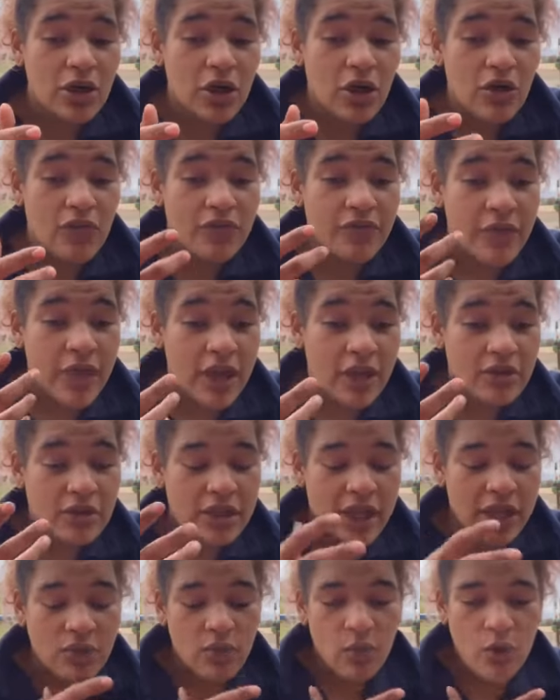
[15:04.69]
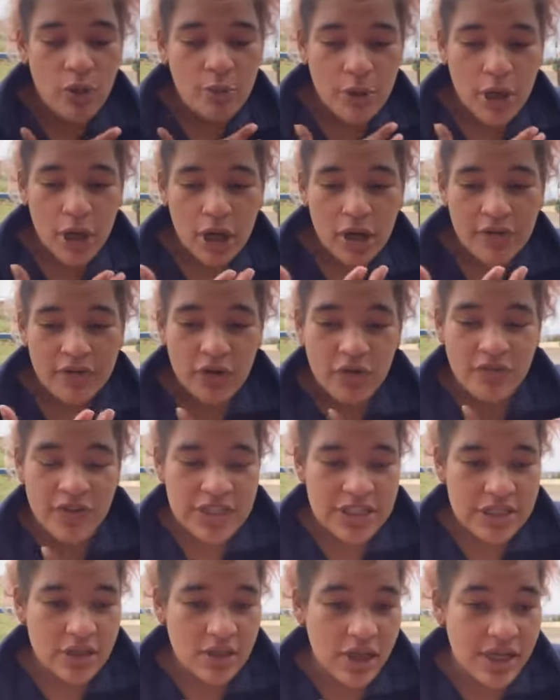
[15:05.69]
of that, like, what part of your
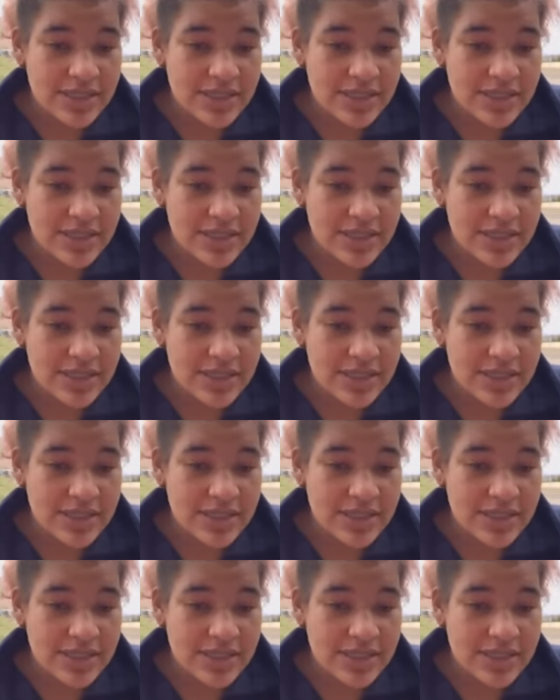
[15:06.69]
physical